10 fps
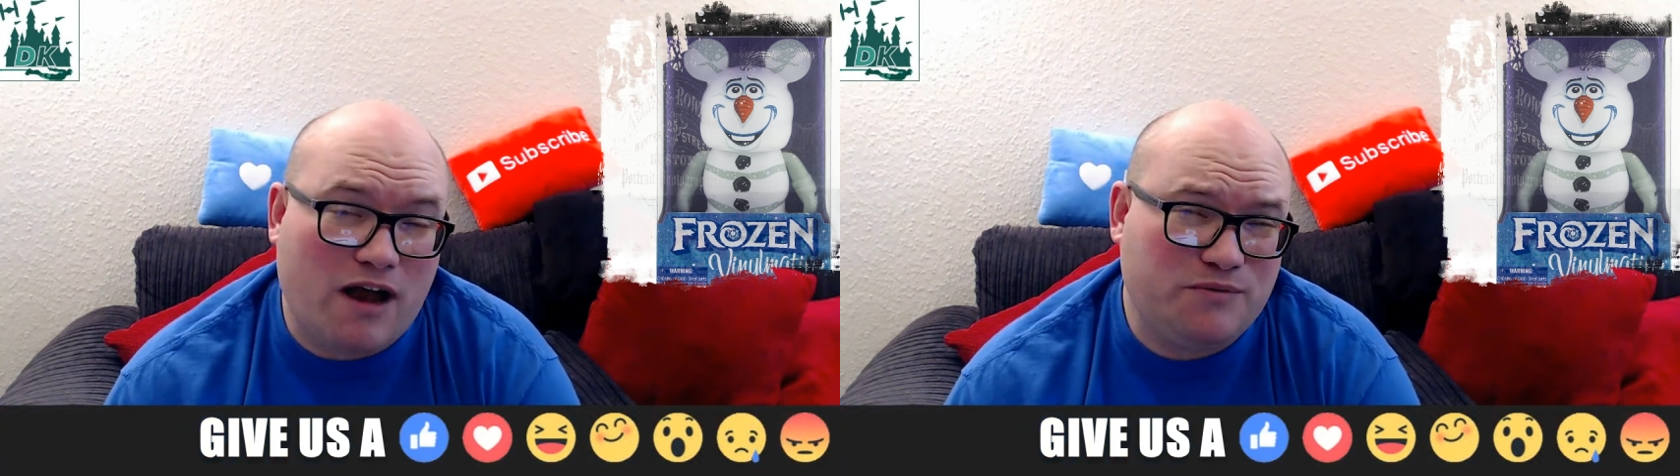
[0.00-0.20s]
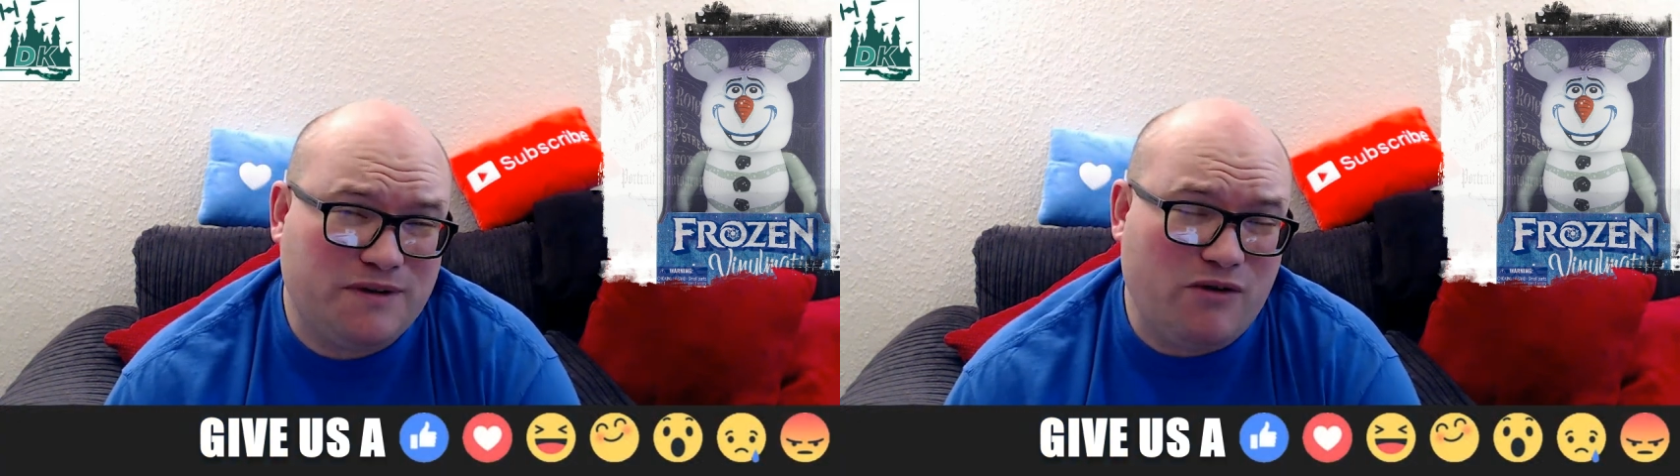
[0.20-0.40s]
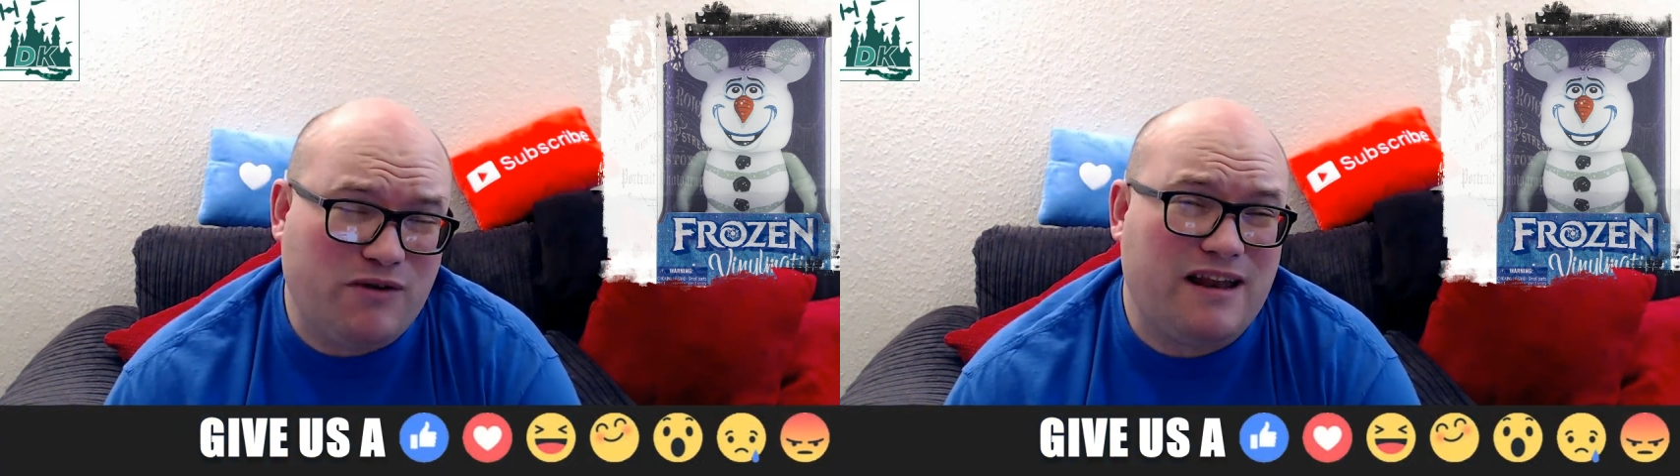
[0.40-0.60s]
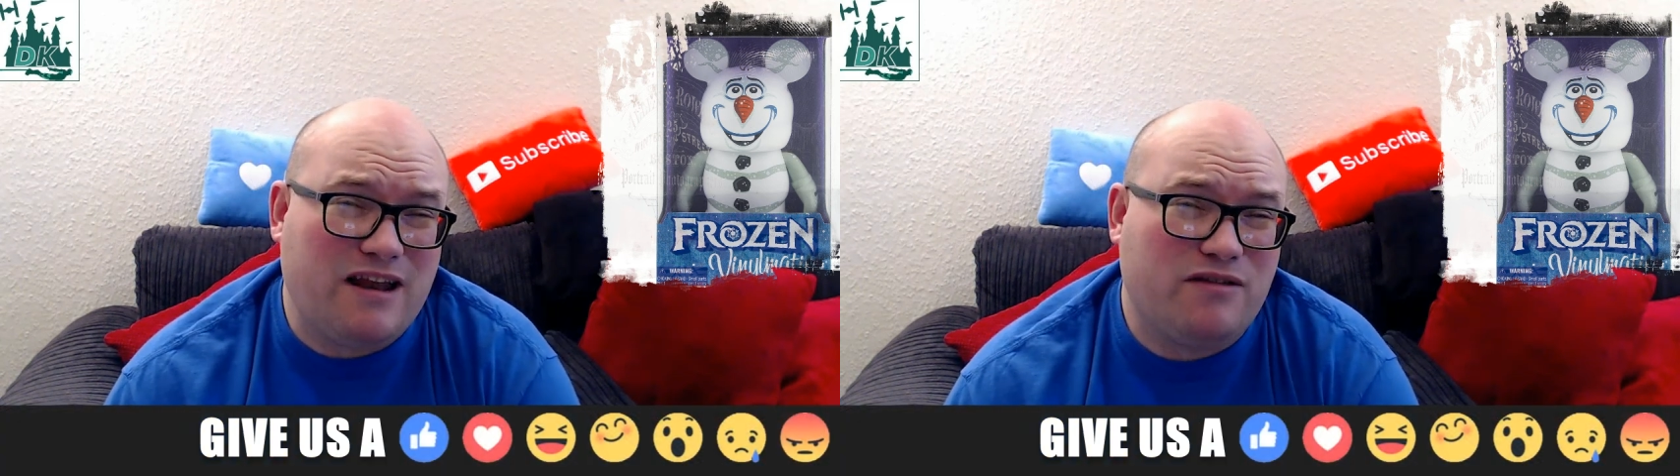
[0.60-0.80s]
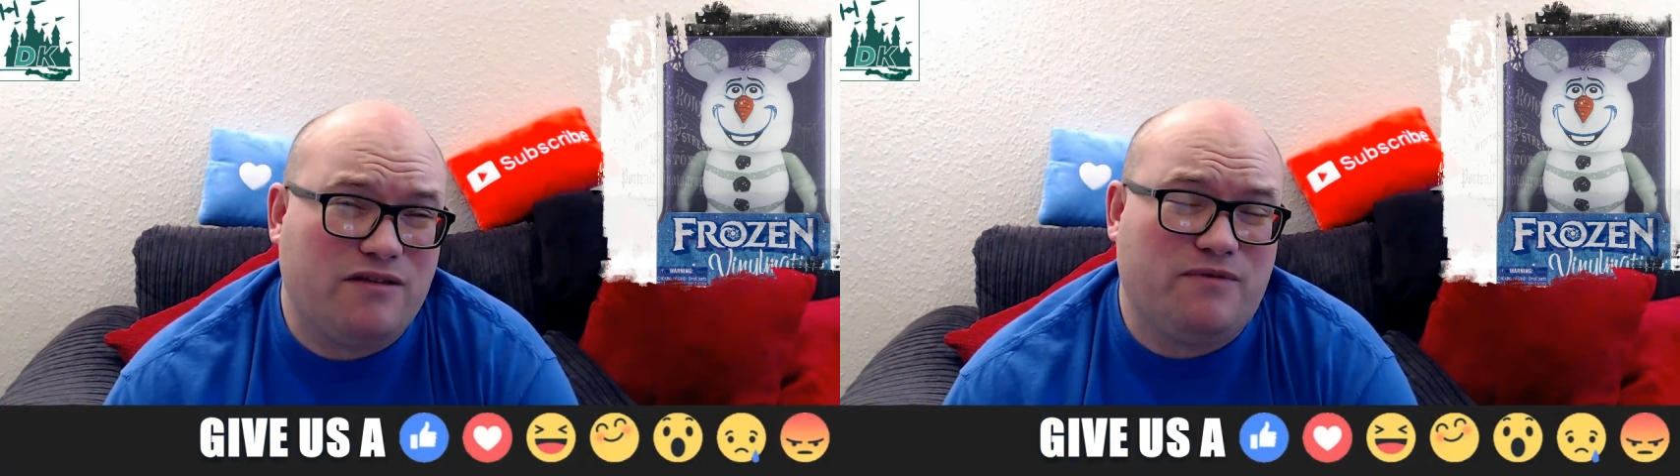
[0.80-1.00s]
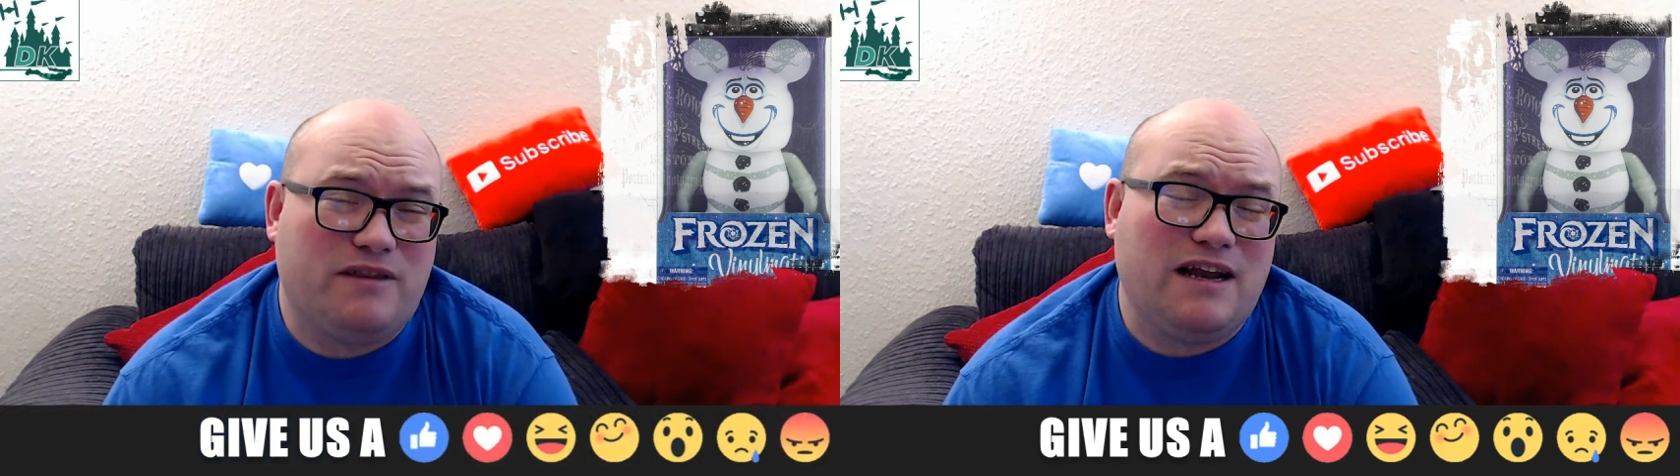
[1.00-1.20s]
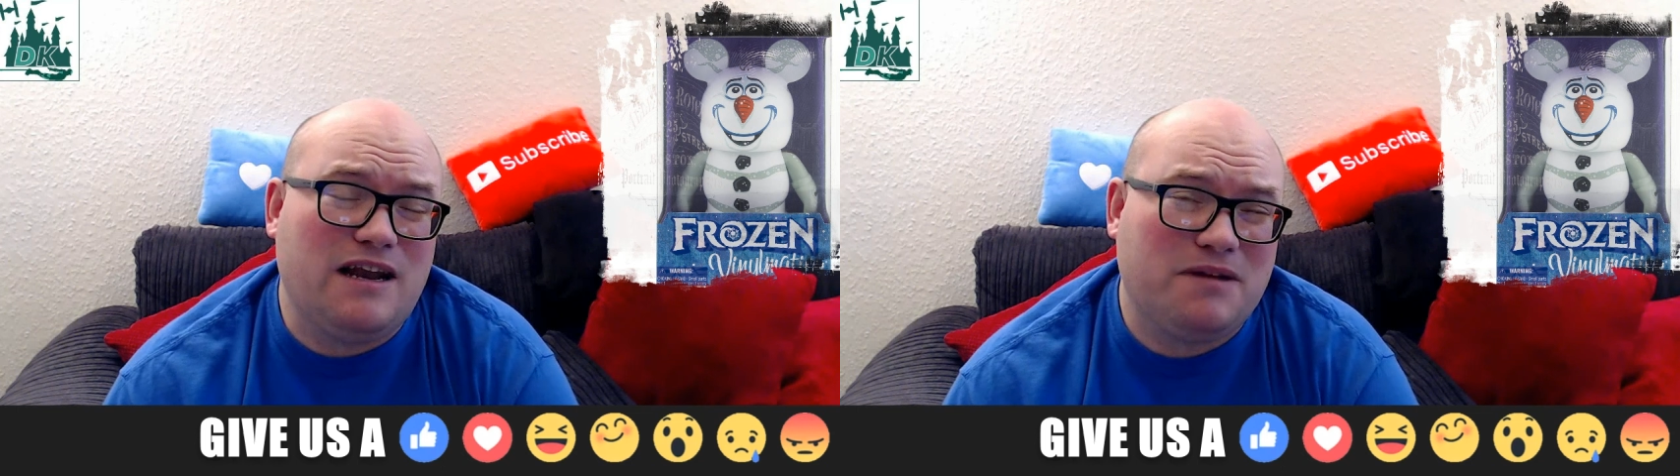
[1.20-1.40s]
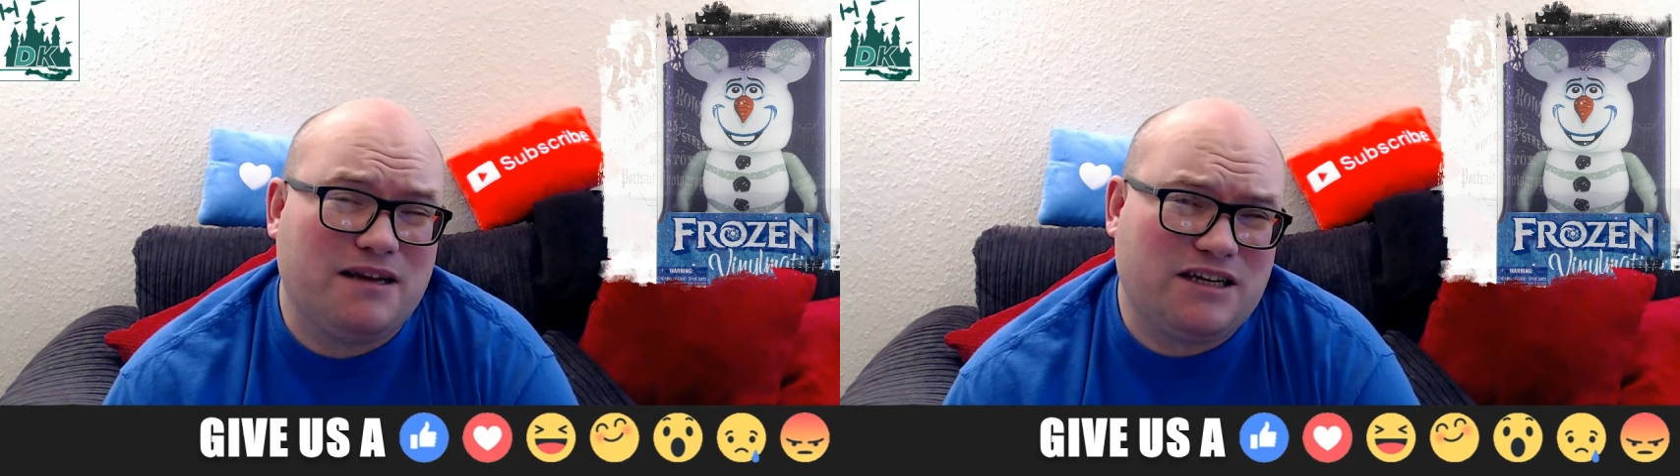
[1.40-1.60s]
we don't yet know the, the
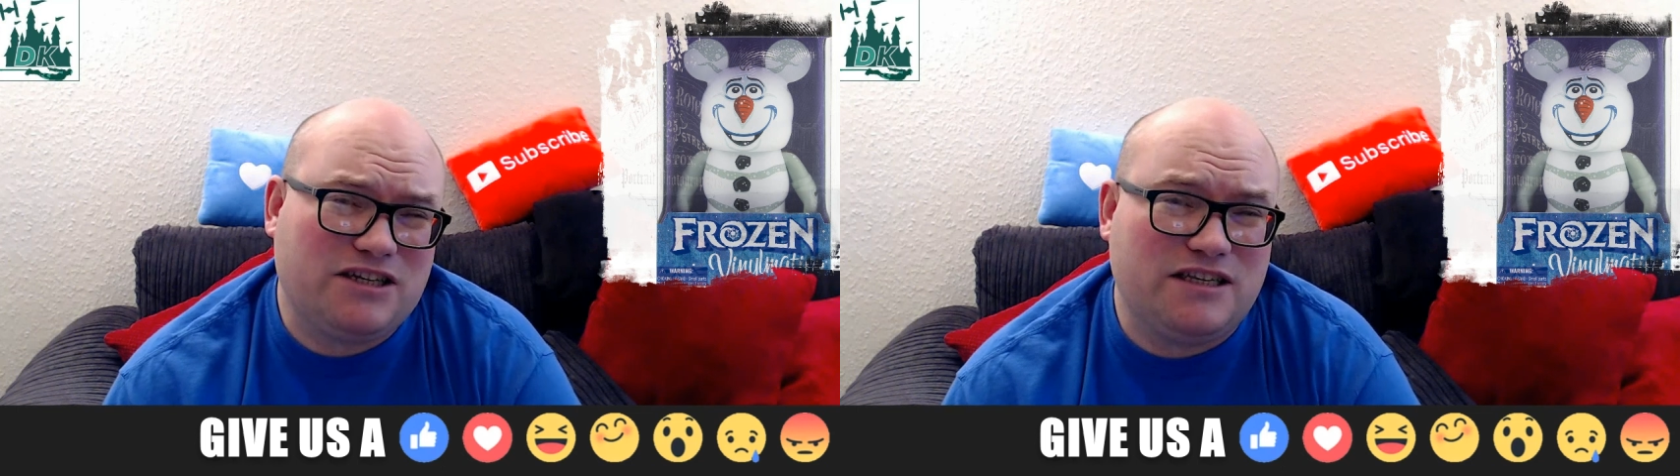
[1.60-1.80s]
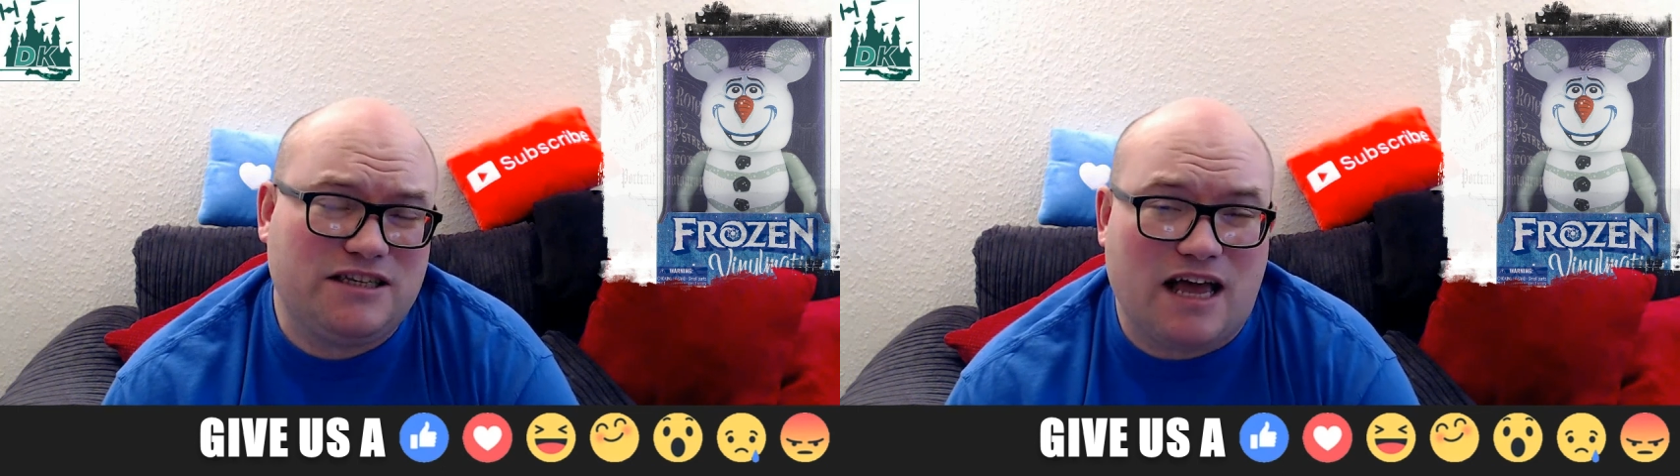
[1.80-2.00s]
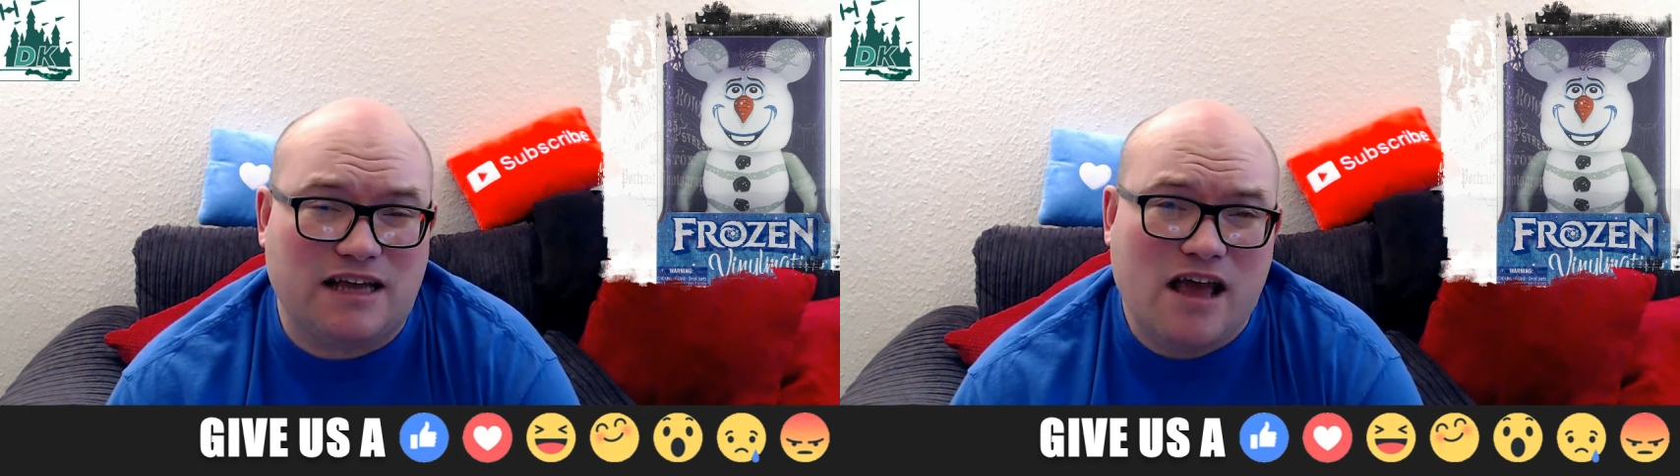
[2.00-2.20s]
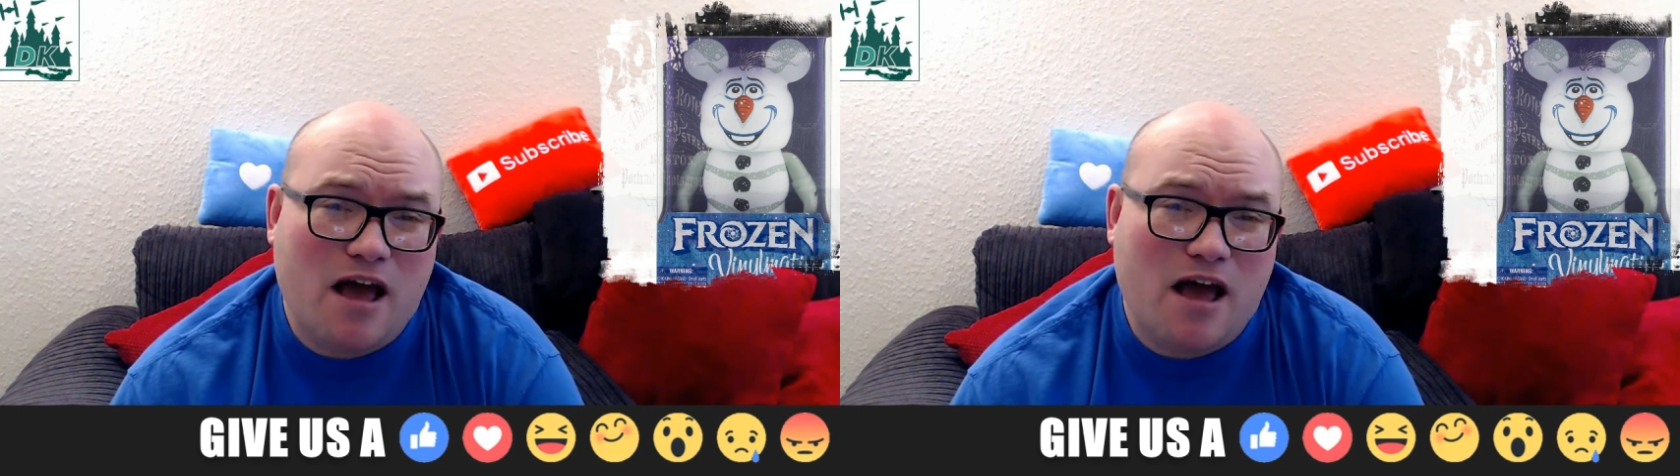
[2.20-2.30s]
limited edition size,